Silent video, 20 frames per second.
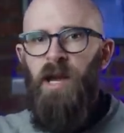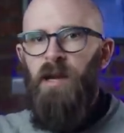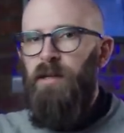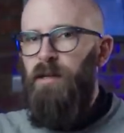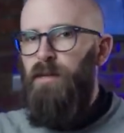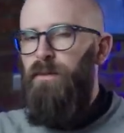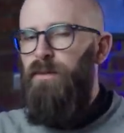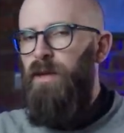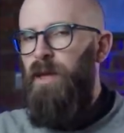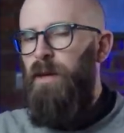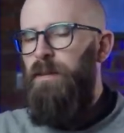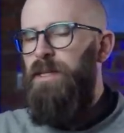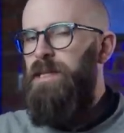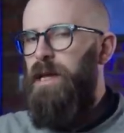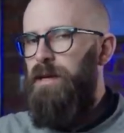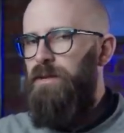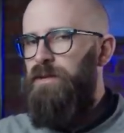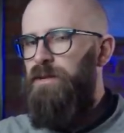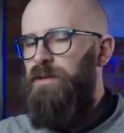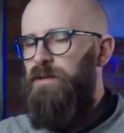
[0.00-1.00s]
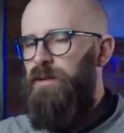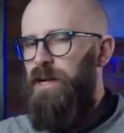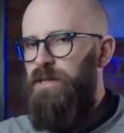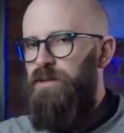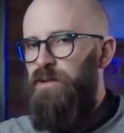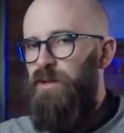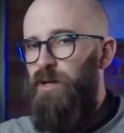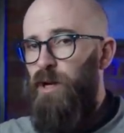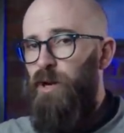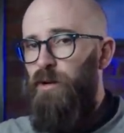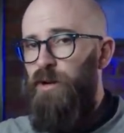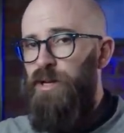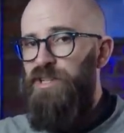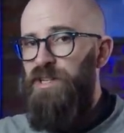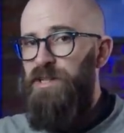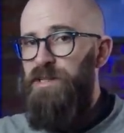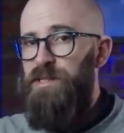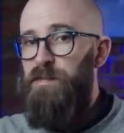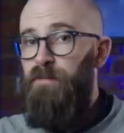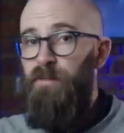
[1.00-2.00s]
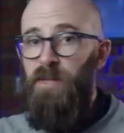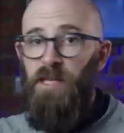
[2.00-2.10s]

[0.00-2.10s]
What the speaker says: confirm its extraterrestrial origins.